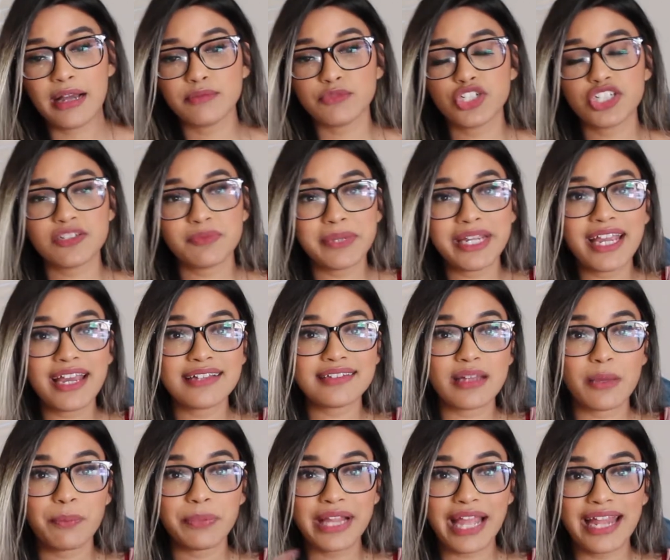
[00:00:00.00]
just because
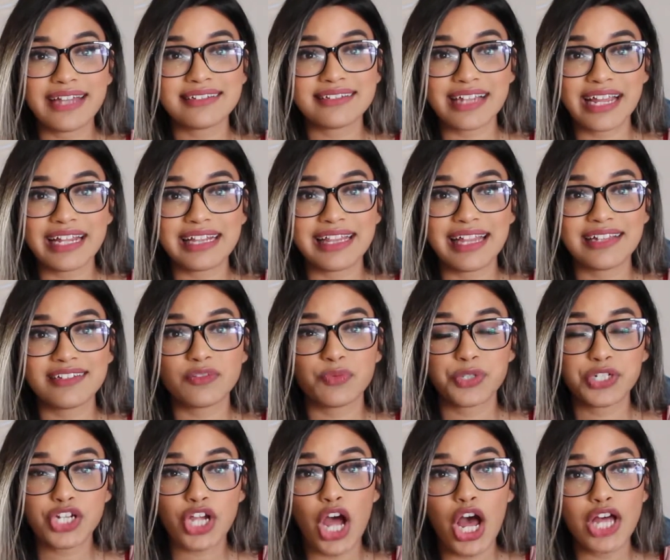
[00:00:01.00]
a plant like this
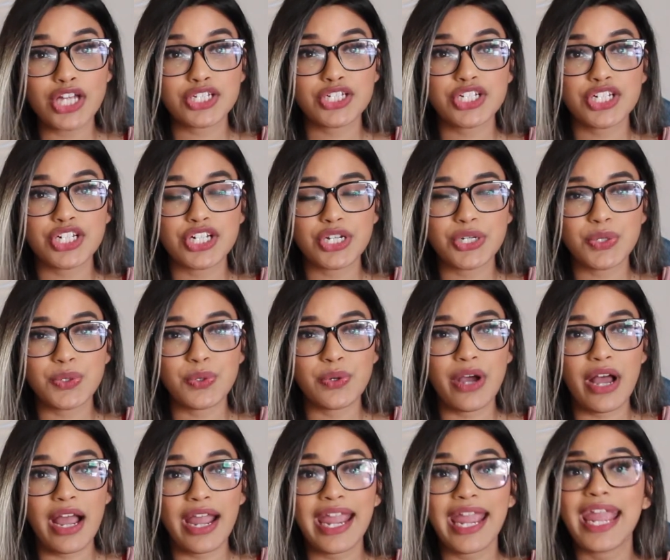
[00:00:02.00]
would cost
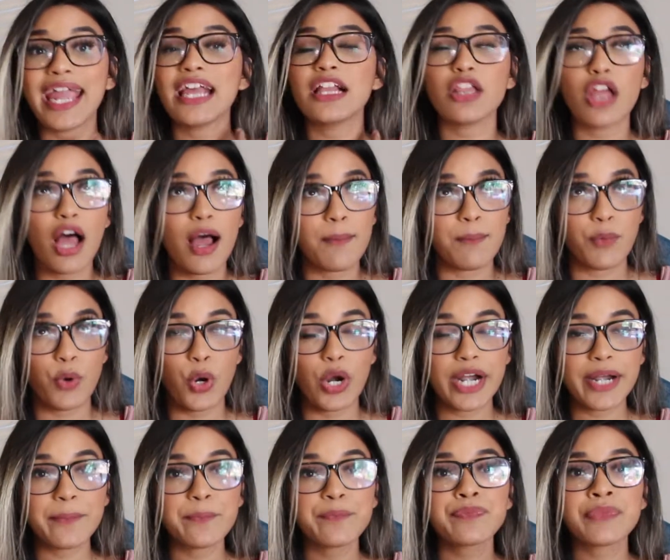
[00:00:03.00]
you a lot
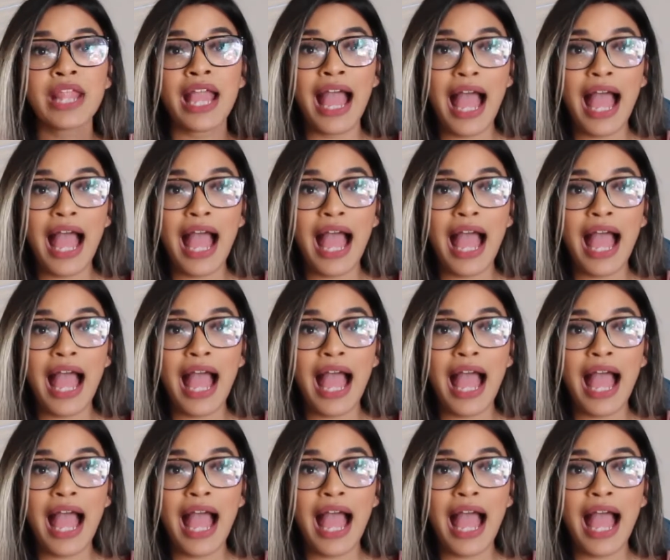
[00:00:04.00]
more.